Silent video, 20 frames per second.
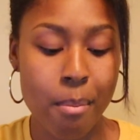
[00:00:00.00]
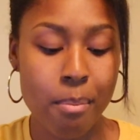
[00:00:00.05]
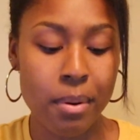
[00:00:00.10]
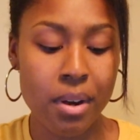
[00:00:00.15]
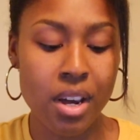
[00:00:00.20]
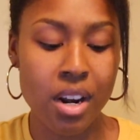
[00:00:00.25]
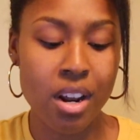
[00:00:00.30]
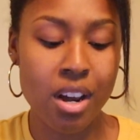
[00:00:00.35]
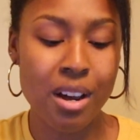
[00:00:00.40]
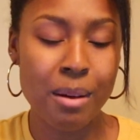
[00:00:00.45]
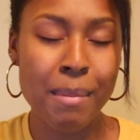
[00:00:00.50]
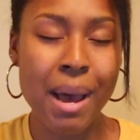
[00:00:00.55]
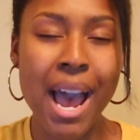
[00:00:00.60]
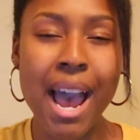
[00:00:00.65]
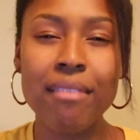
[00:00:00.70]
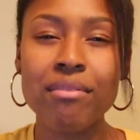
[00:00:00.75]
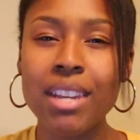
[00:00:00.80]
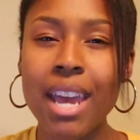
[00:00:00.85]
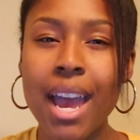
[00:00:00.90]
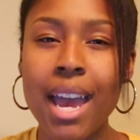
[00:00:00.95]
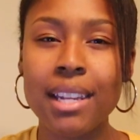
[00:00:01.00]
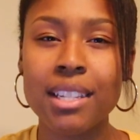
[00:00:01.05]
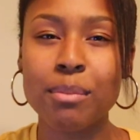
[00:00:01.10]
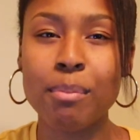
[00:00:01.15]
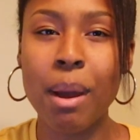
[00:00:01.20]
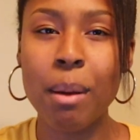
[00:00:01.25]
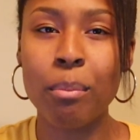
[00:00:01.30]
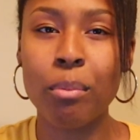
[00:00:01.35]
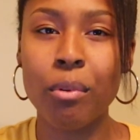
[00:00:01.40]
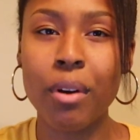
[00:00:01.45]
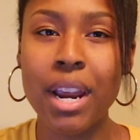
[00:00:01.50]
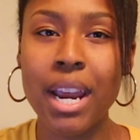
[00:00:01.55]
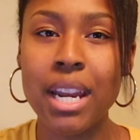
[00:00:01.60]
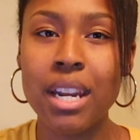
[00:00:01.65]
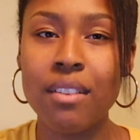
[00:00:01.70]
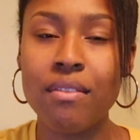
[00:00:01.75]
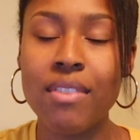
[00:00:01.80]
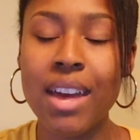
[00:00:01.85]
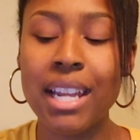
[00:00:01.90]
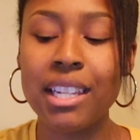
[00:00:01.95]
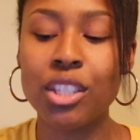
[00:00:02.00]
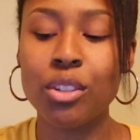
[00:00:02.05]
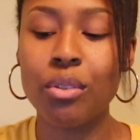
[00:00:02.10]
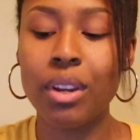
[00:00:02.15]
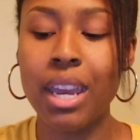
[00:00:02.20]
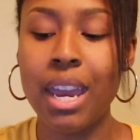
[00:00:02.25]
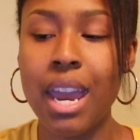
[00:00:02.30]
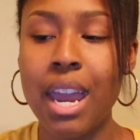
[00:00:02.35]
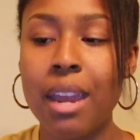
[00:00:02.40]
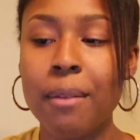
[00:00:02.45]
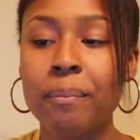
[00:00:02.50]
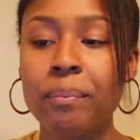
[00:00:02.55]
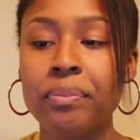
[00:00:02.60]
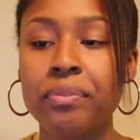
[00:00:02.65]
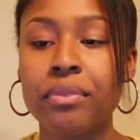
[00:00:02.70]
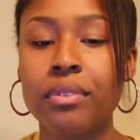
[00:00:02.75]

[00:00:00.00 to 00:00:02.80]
But I have to ask my brand if that's okay.